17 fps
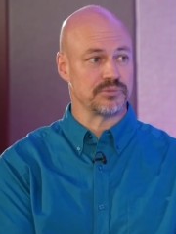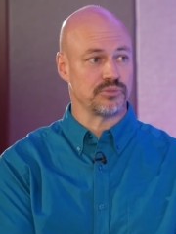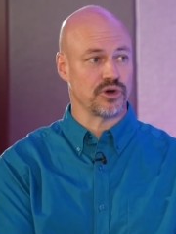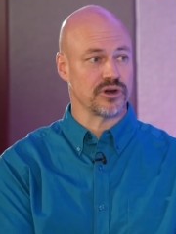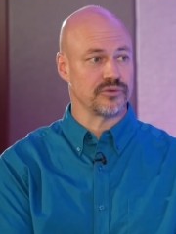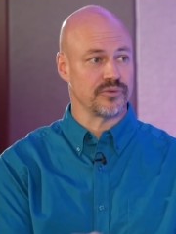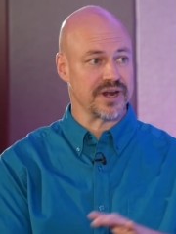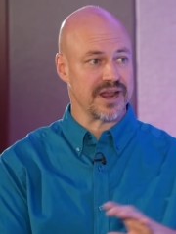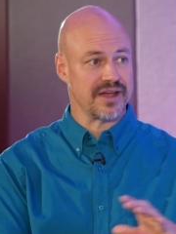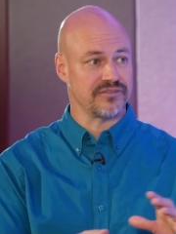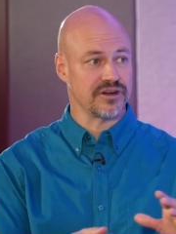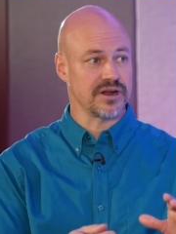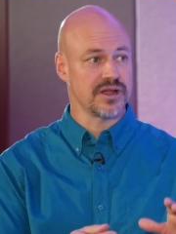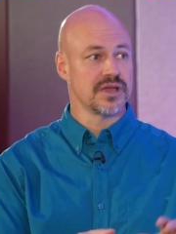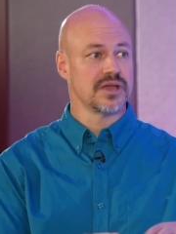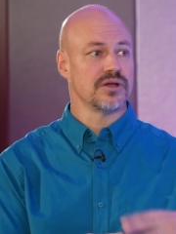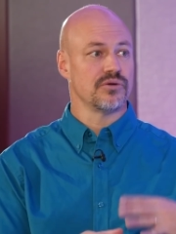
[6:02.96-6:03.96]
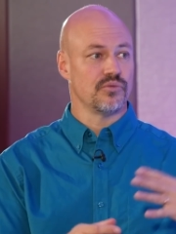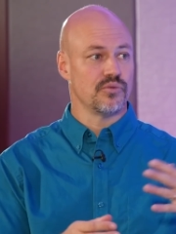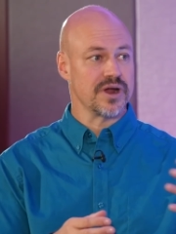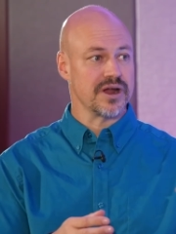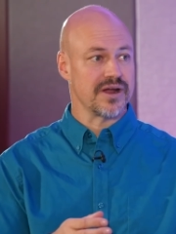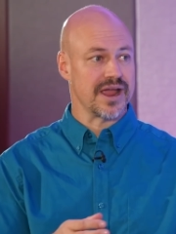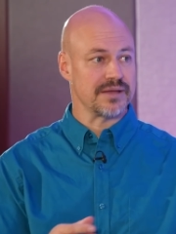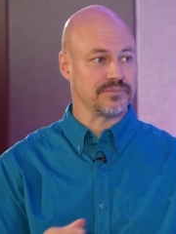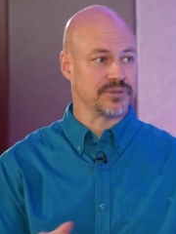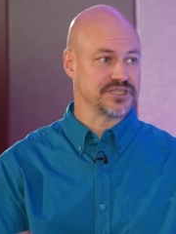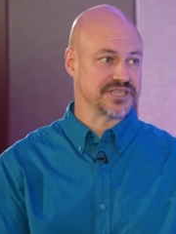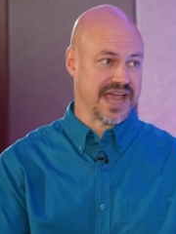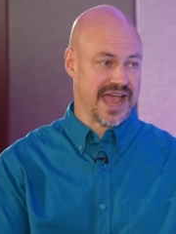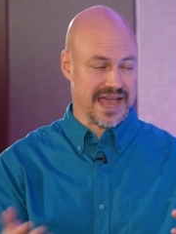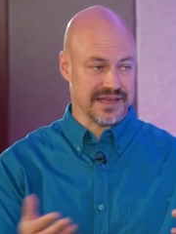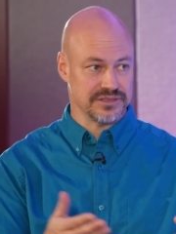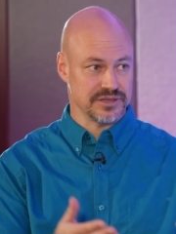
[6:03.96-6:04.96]
on board, whatever, we're able
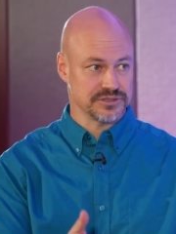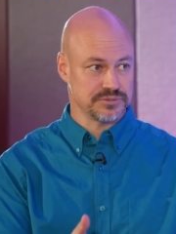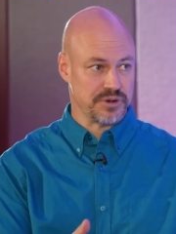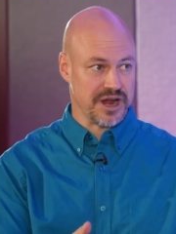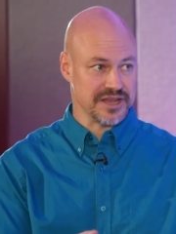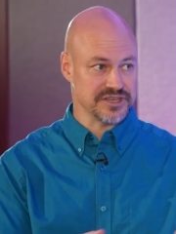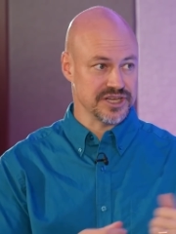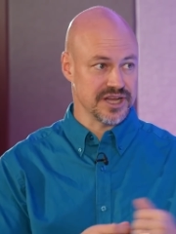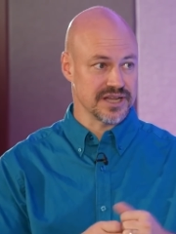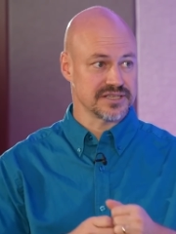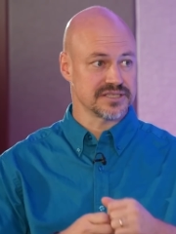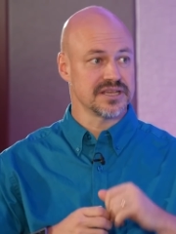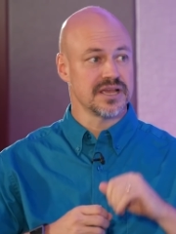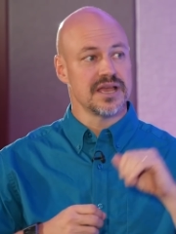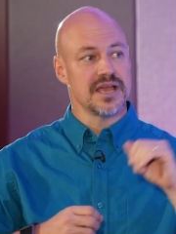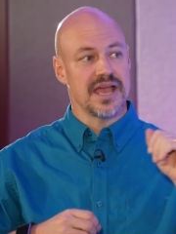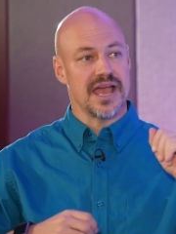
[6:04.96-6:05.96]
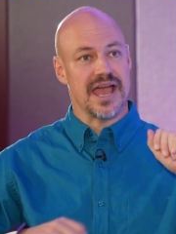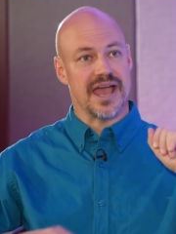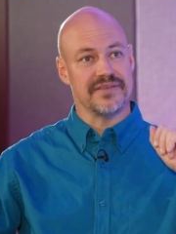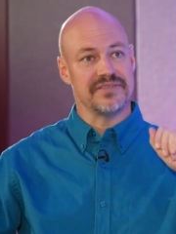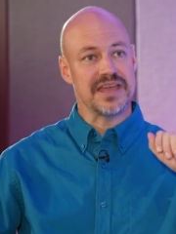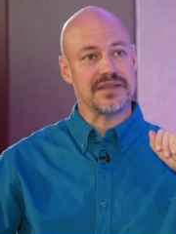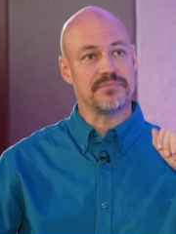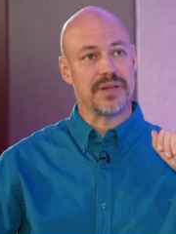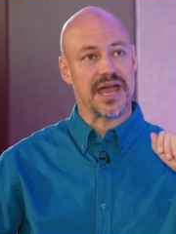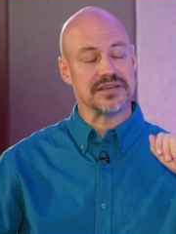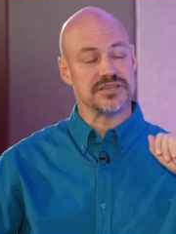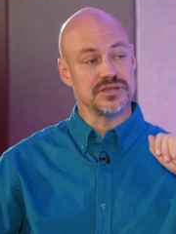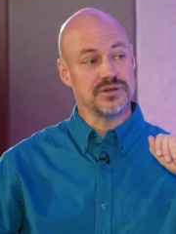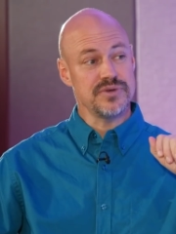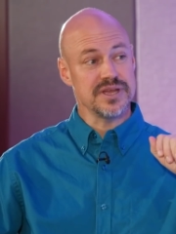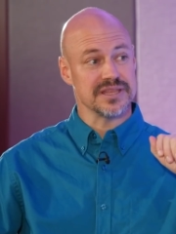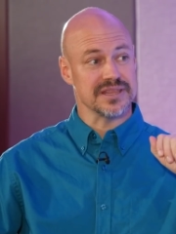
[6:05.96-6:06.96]
to add those projects. Right. And then by
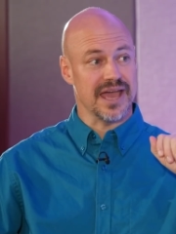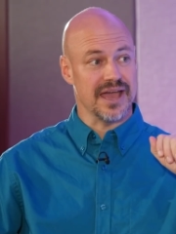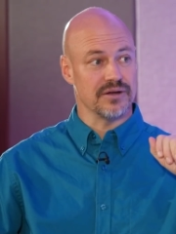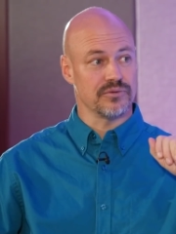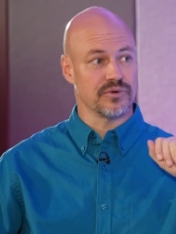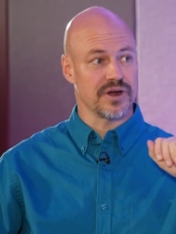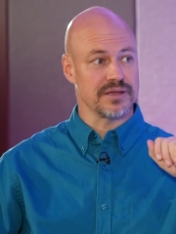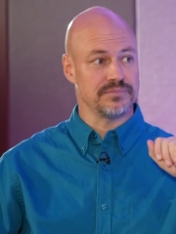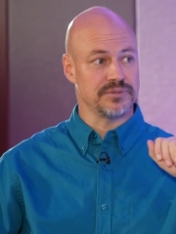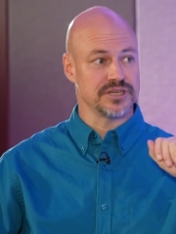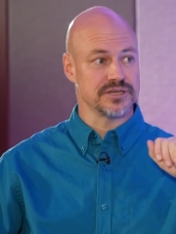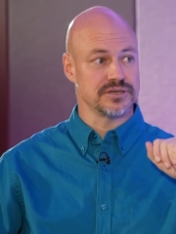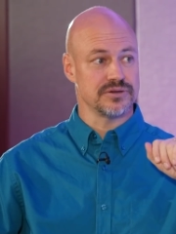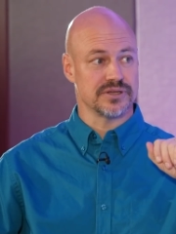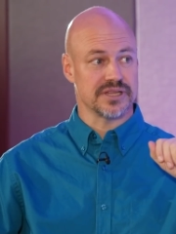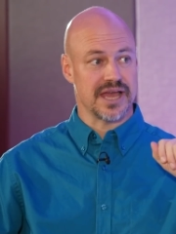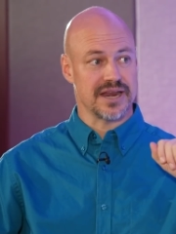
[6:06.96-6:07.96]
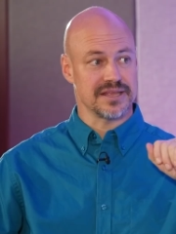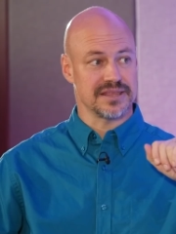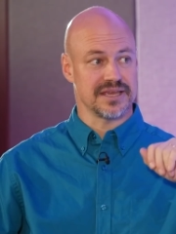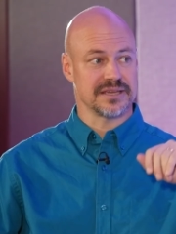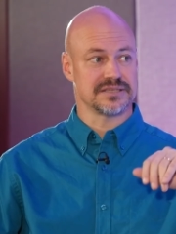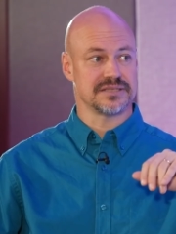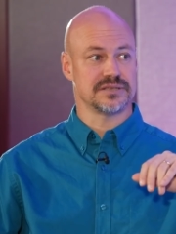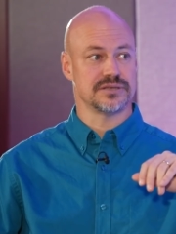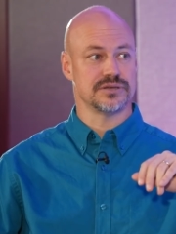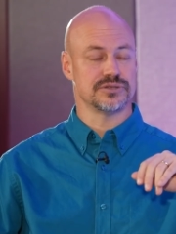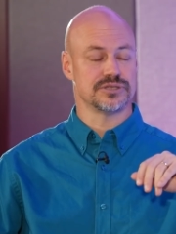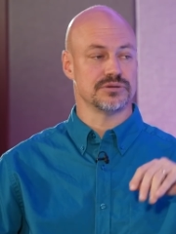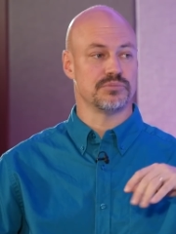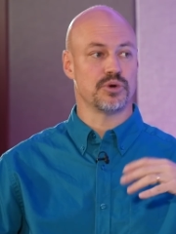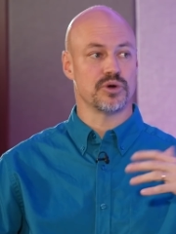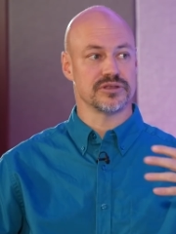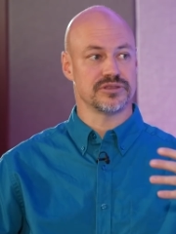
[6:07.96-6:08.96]
doing that, we're able to do a lot of things to
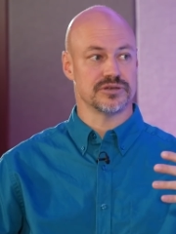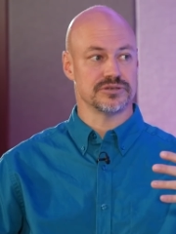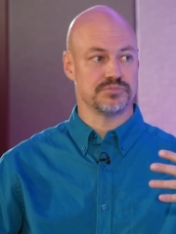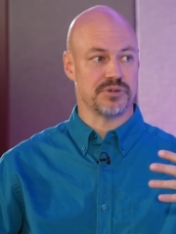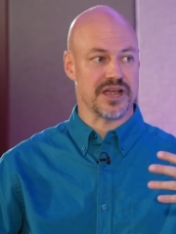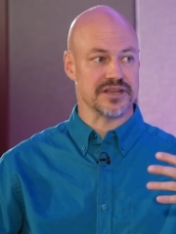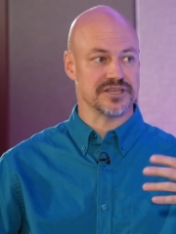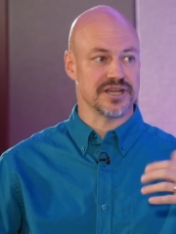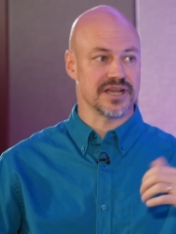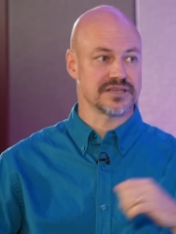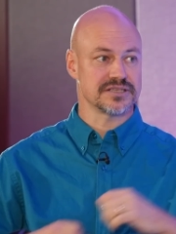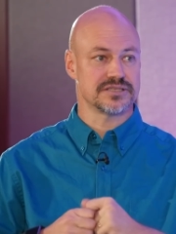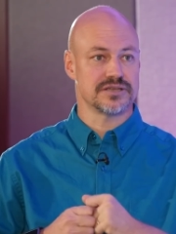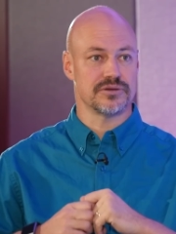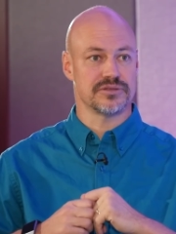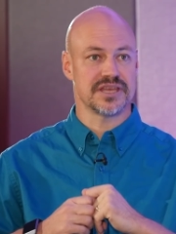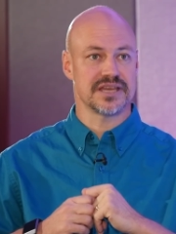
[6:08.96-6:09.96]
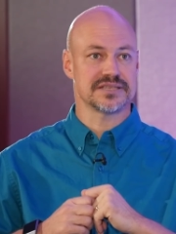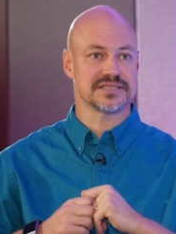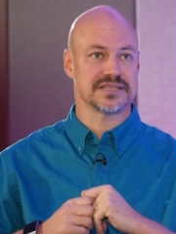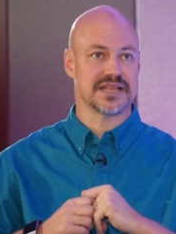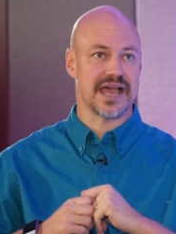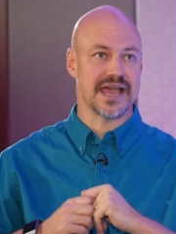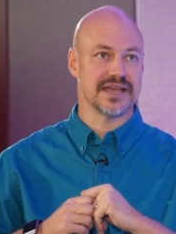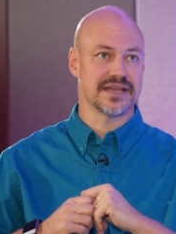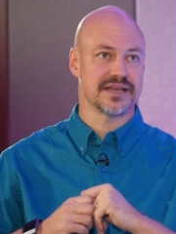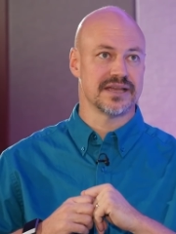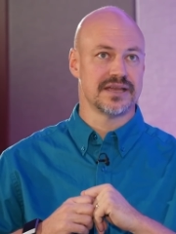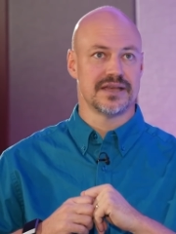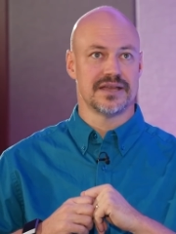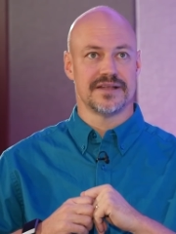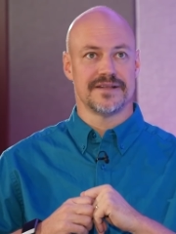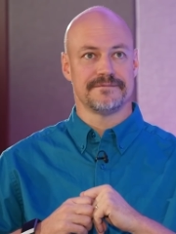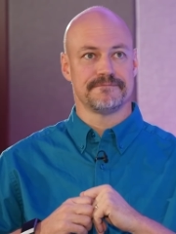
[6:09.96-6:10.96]
support those projects. So things like,
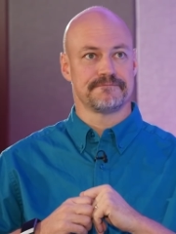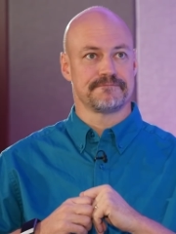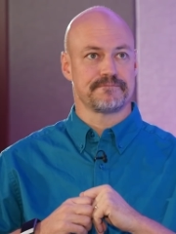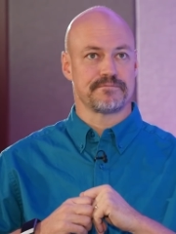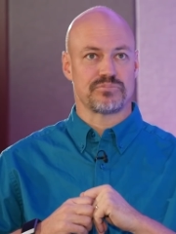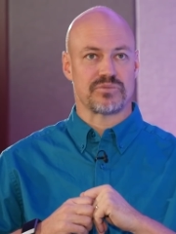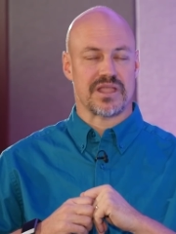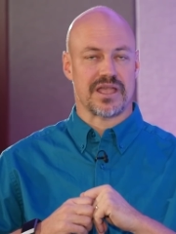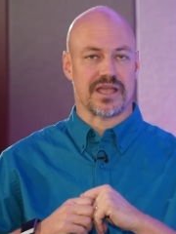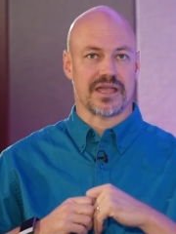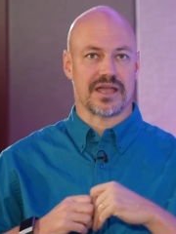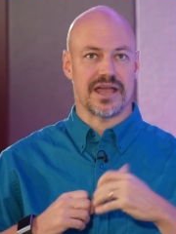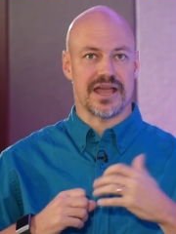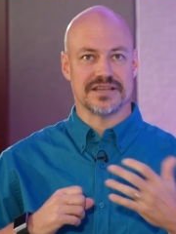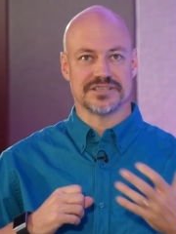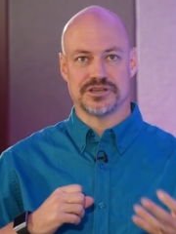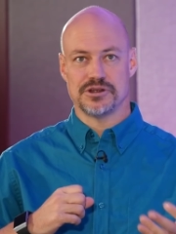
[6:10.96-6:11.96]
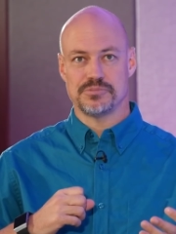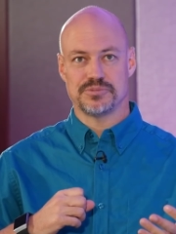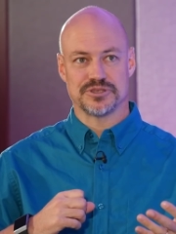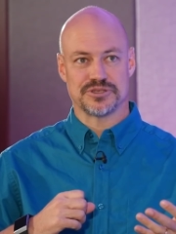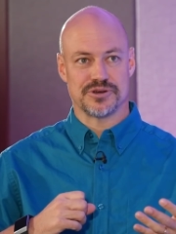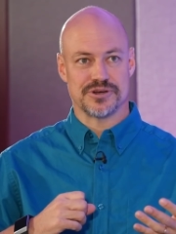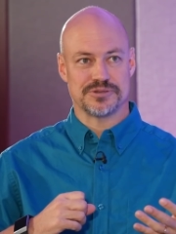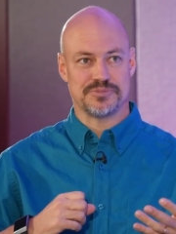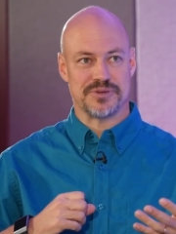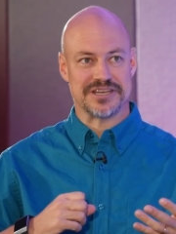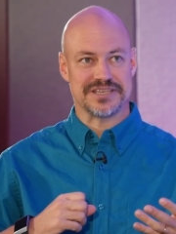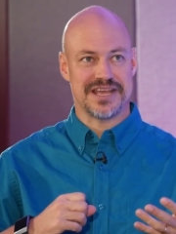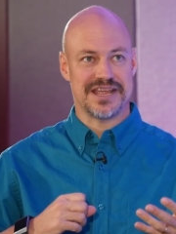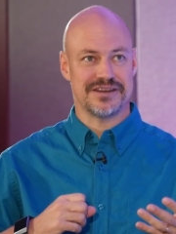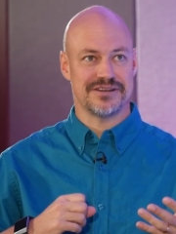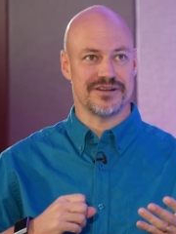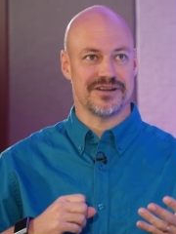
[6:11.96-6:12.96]
as an open source
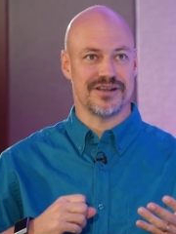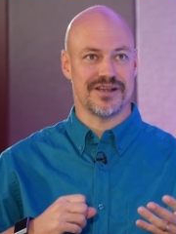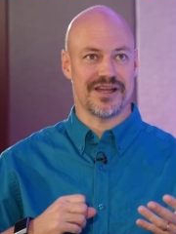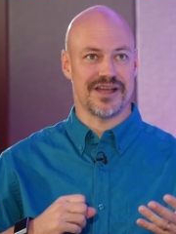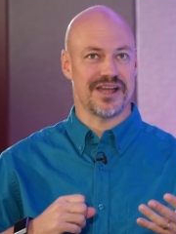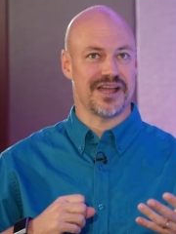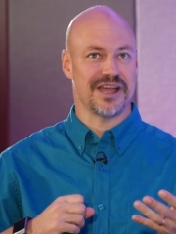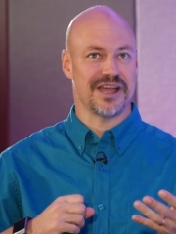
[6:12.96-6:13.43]
maintainer,